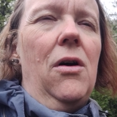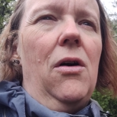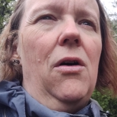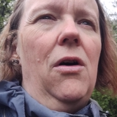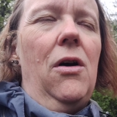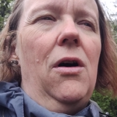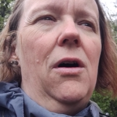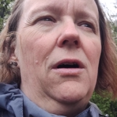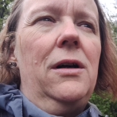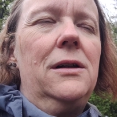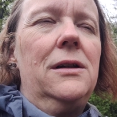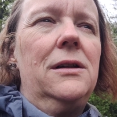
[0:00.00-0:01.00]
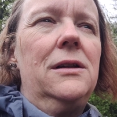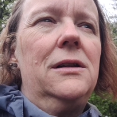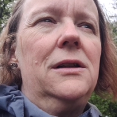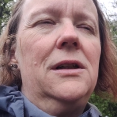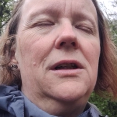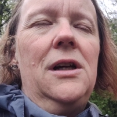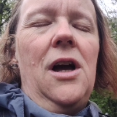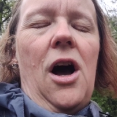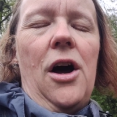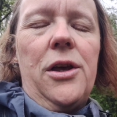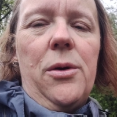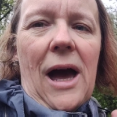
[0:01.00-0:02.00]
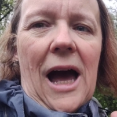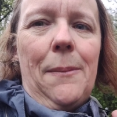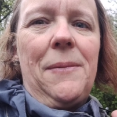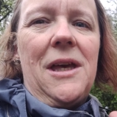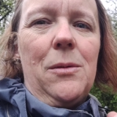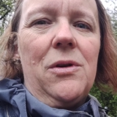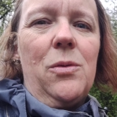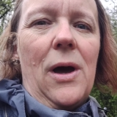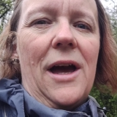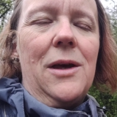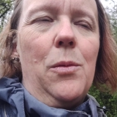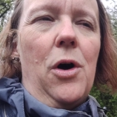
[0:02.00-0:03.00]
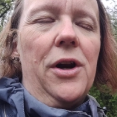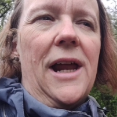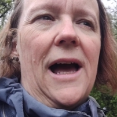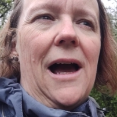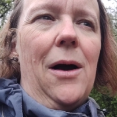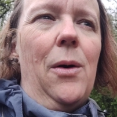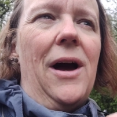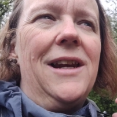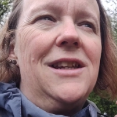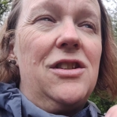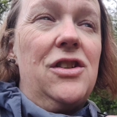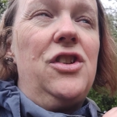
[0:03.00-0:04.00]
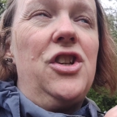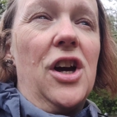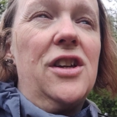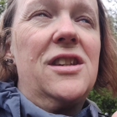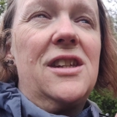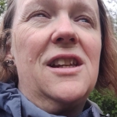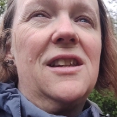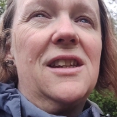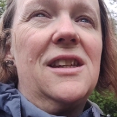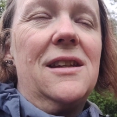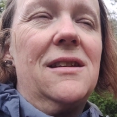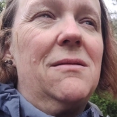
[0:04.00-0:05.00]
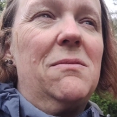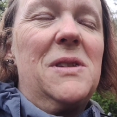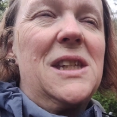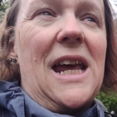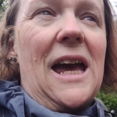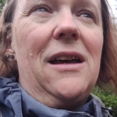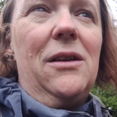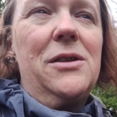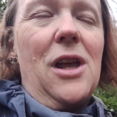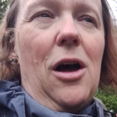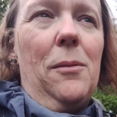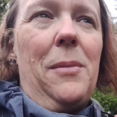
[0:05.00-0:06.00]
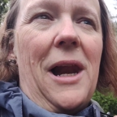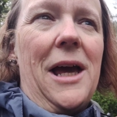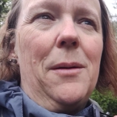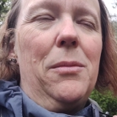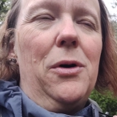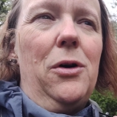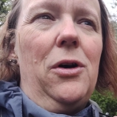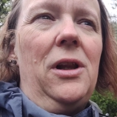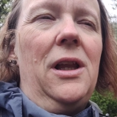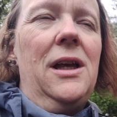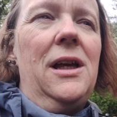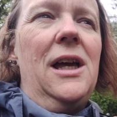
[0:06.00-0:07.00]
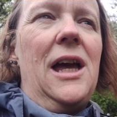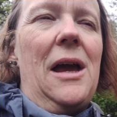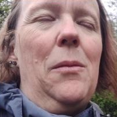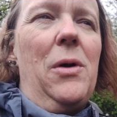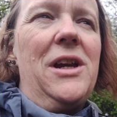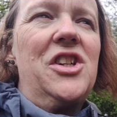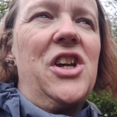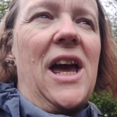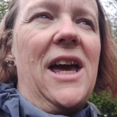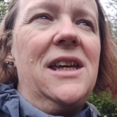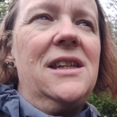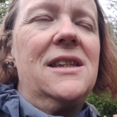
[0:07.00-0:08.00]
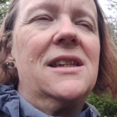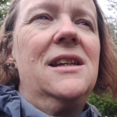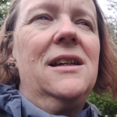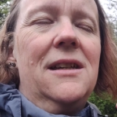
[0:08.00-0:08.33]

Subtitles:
or are you happy with where you are now and it's just that the scales are playing ball? In which case,